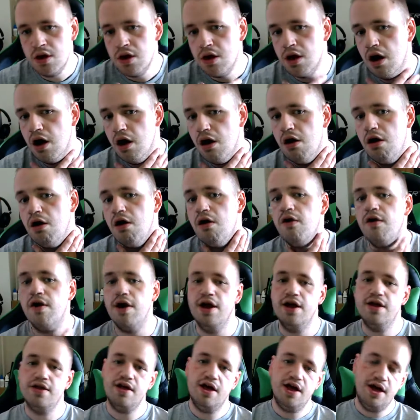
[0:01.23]

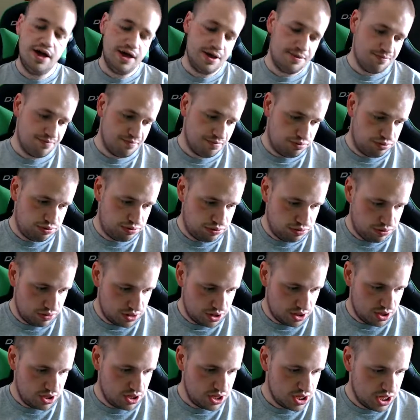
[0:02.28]
Alright, I
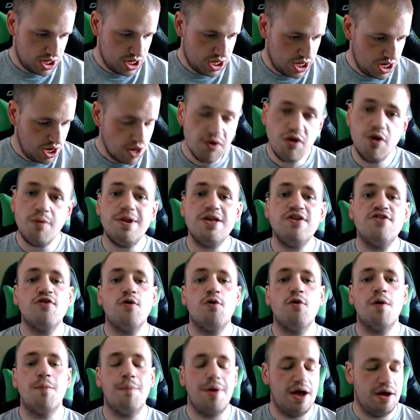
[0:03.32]
don't normally
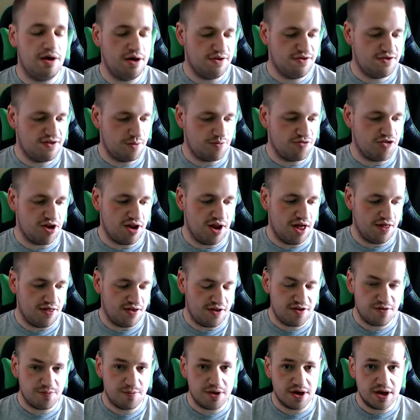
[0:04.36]
talk about a subject like
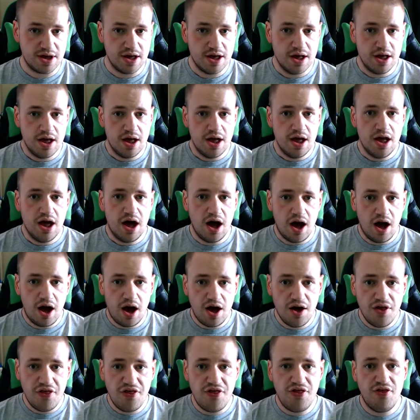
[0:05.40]
this, but I
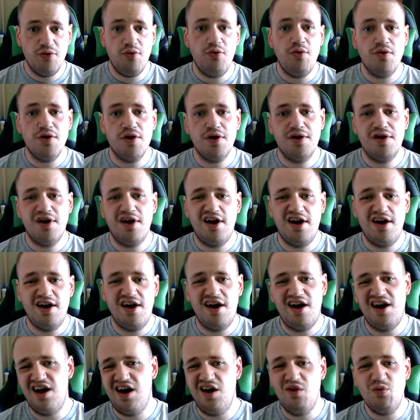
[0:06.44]
thought
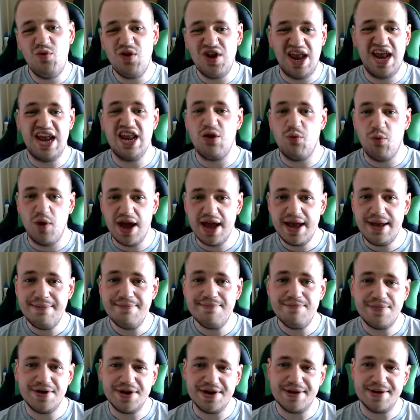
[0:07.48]
I would anyway,
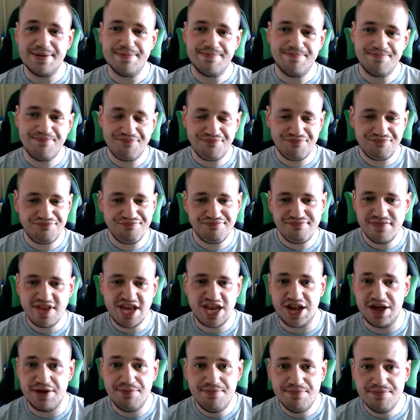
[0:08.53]
but, you
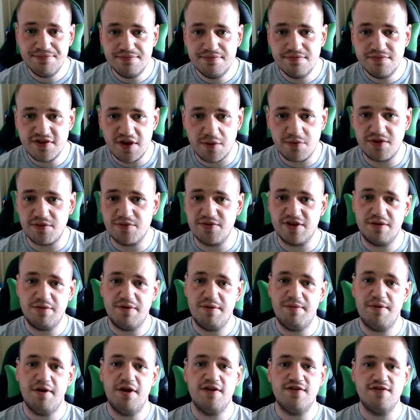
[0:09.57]
know, sometimes it can be
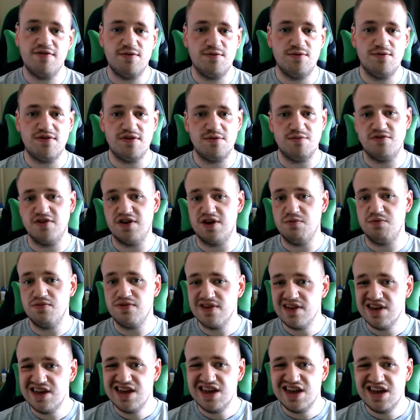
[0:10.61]
personal, sometimes
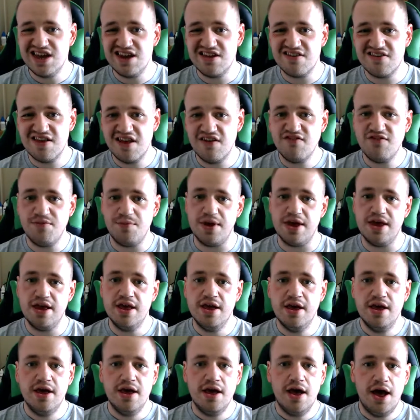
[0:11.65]
it doesn't have to be.
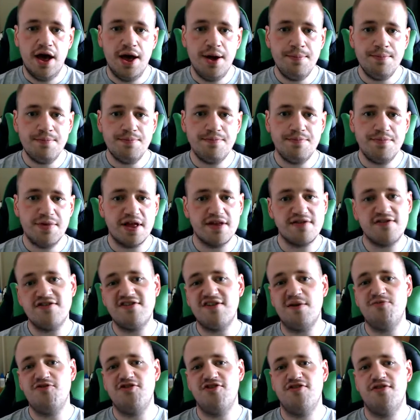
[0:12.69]
But that's the
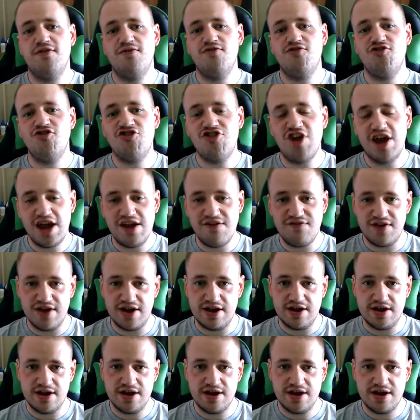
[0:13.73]
subject of shaving.